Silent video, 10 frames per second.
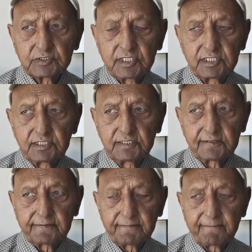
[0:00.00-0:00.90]
He
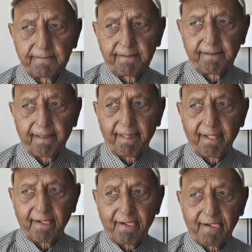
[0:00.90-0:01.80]

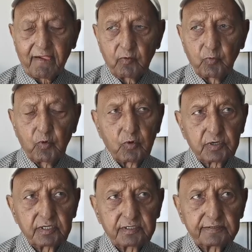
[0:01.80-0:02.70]

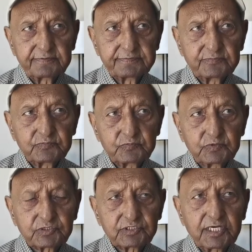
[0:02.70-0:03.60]
walked
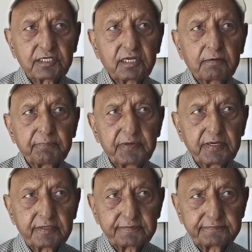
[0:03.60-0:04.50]
straight up,
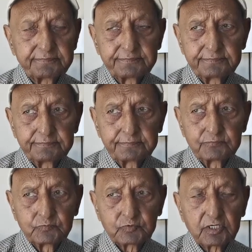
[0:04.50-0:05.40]

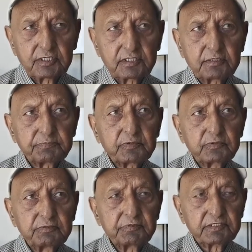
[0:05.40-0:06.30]
right up to
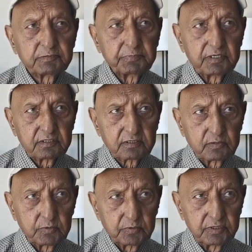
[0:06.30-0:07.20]
the West Park
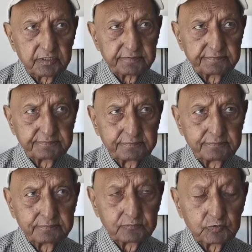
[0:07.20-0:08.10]
Road.
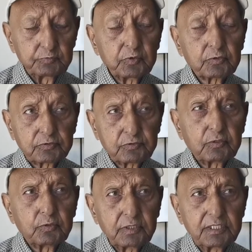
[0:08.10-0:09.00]
We walked
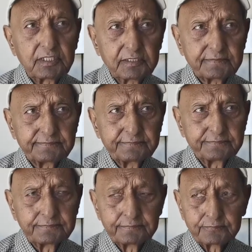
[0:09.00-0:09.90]
slowly,
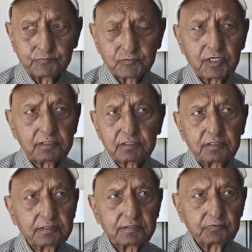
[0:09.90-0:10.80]
not
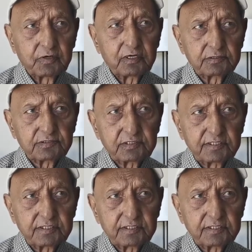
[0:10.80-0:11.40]
fast,